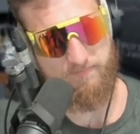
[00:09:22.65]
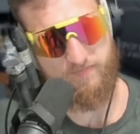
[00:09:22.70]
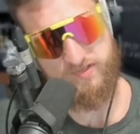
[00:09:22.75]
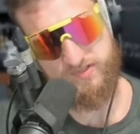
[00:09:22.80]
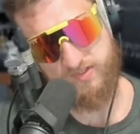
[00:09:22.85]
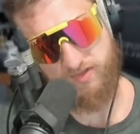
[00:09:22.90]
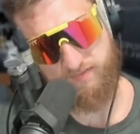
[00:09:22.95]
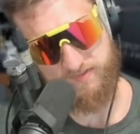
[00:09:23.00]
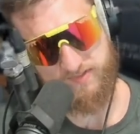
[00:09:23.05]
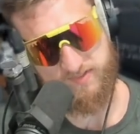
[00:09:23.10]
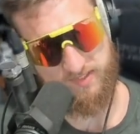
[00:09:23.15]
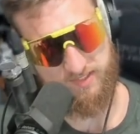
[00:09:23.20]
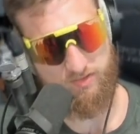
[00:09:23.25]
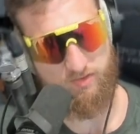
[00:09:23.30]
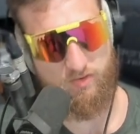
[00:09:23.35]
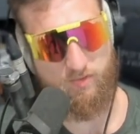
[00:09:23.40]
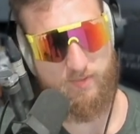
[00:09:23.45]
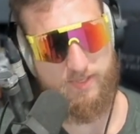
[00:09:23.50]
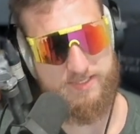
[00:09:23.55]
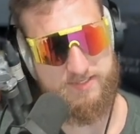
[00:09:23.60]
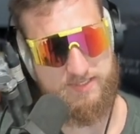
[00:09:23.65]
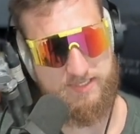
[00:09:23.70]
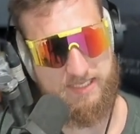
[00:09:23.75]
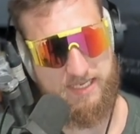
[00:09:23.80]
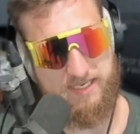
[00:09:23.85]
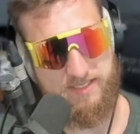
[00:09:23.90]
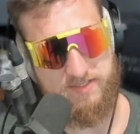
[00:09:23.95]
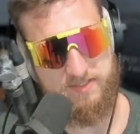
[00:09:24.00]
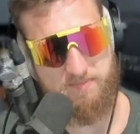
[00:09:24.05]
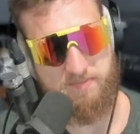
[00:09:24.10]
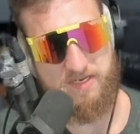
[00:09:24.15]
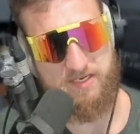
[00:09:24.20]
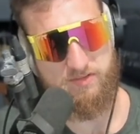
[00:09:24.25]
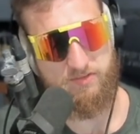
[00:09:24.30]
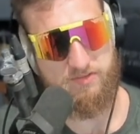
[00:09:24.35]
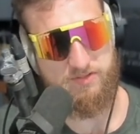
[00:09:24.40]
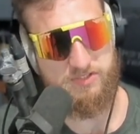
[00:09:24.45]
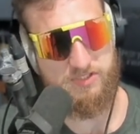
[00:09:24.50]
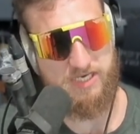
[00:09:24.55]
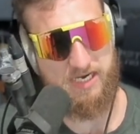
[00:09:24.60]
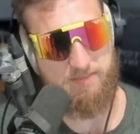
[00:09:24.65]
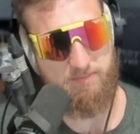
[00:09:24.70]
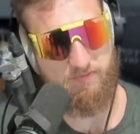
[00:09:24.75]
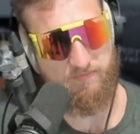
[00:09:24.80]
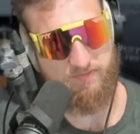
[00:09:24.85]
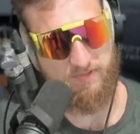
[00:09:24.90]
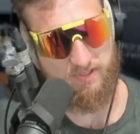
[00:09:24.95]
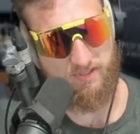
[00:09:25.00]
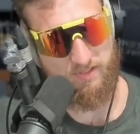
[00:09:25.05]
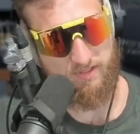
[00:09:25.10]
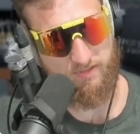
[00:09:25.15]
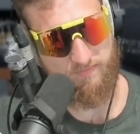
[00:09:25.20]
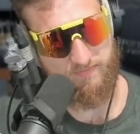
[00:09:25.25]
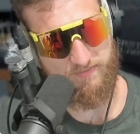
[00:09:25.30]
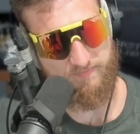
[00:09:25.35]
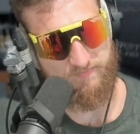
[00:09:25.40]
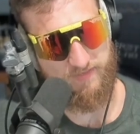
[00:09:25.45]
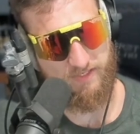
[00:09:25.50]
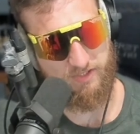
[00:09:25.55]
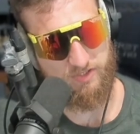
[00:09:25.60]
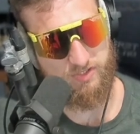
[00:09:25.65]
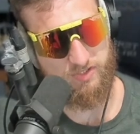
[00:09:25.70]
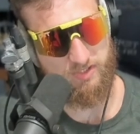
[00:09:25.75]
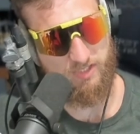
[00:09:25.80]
It's obviously not always the case, depending on the shape of the function.